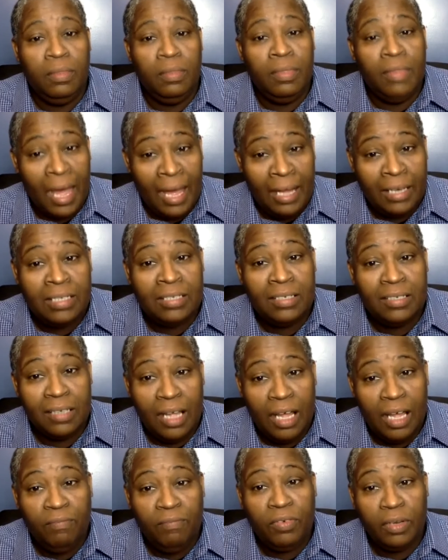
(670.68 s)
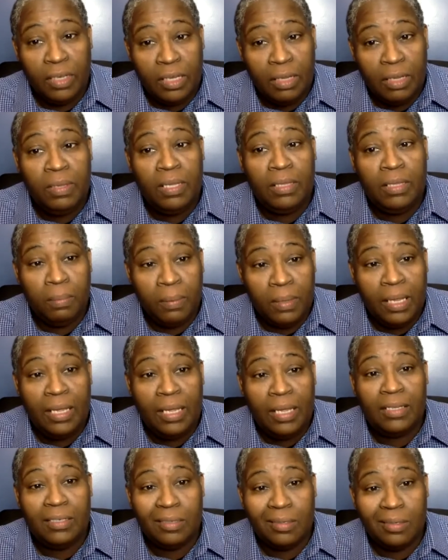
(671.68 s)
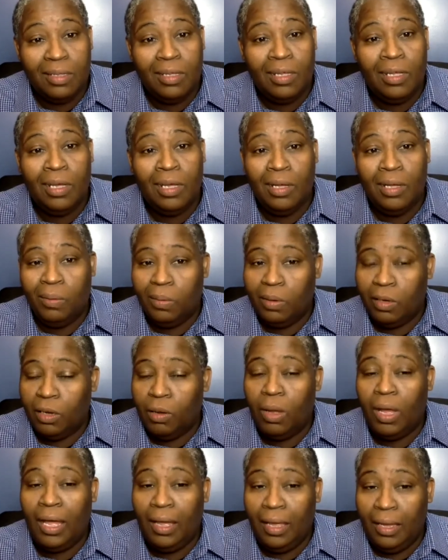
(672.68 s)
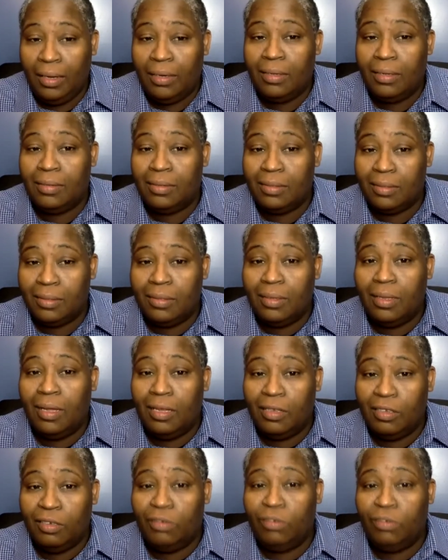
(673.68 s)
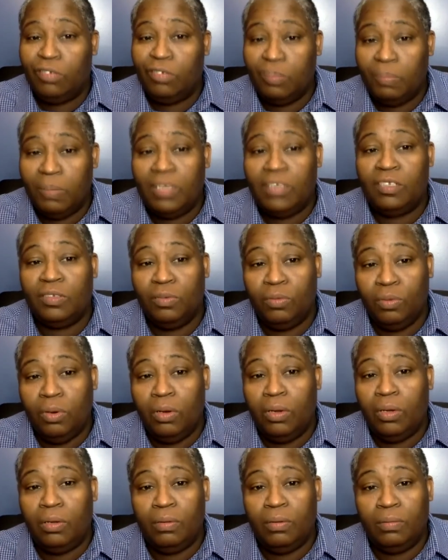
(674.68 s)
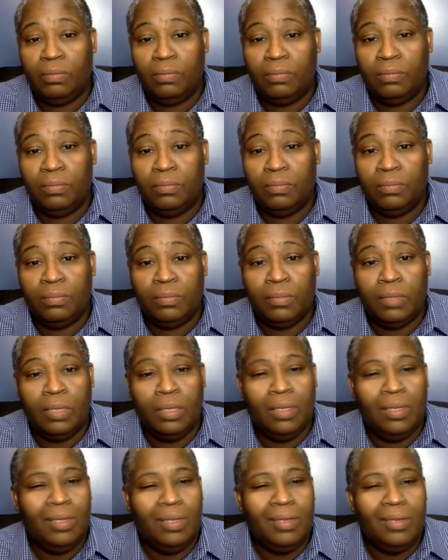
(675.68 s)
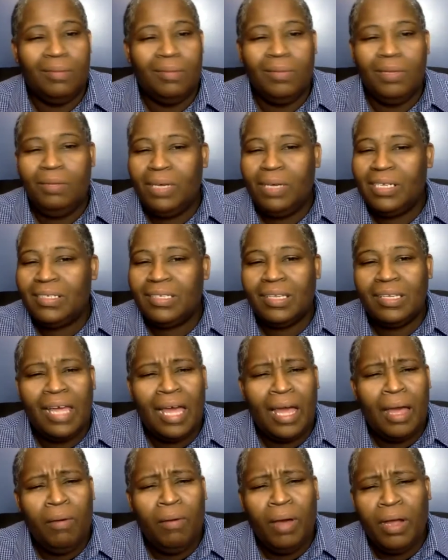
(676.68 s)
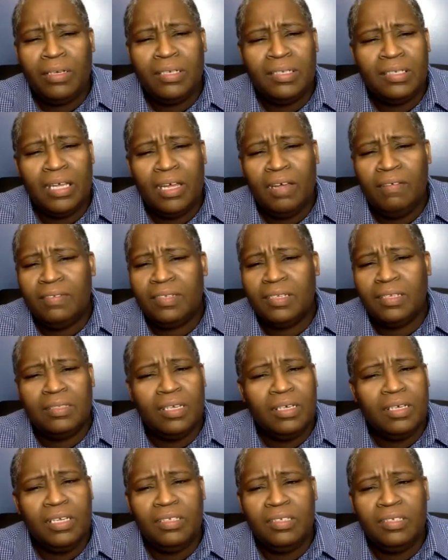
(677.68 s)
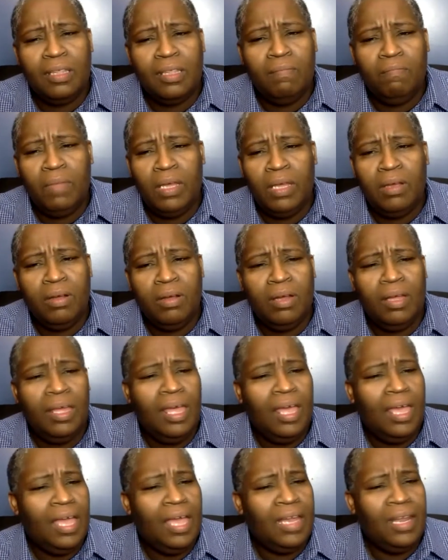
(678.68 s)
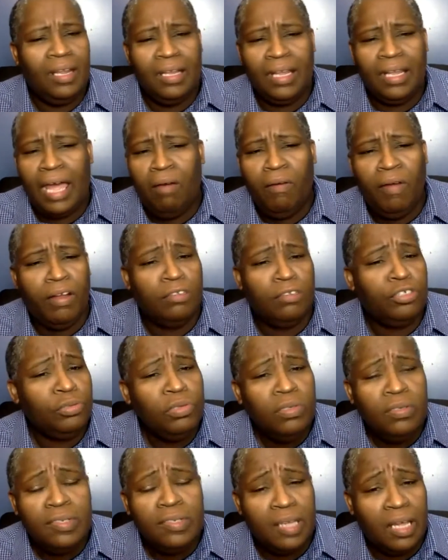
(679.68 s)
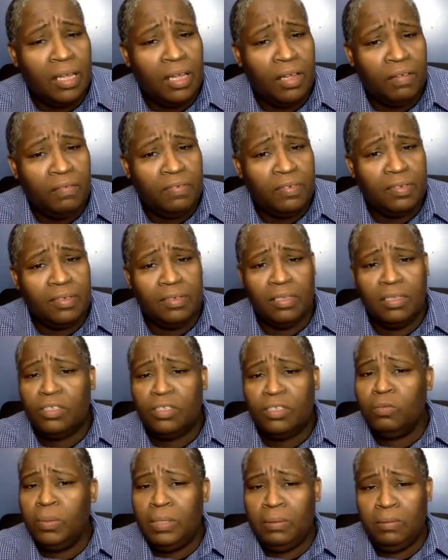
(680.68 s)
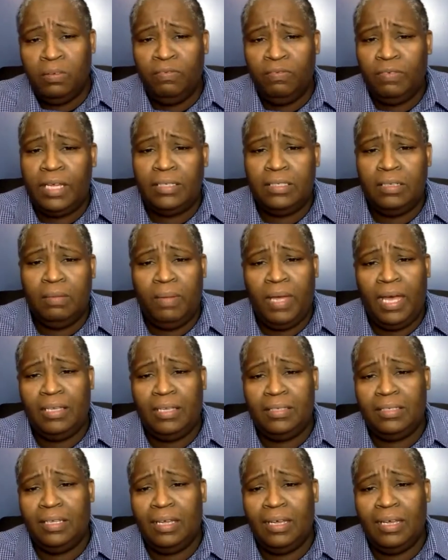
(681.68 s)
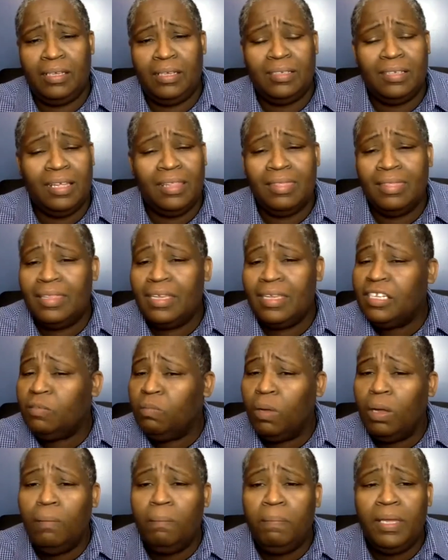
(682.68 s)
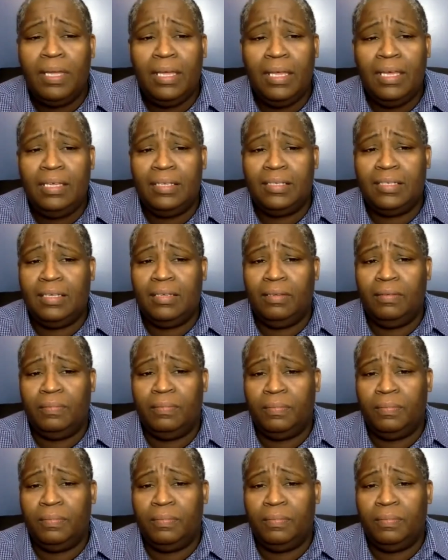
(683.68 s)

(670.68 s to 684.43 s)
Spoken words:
That discomfort could be the place where kindness has a new space to grow. We must allow ourselves to look into the mirror and allow our true selves to re-reflect it back to us. And this won't be easy.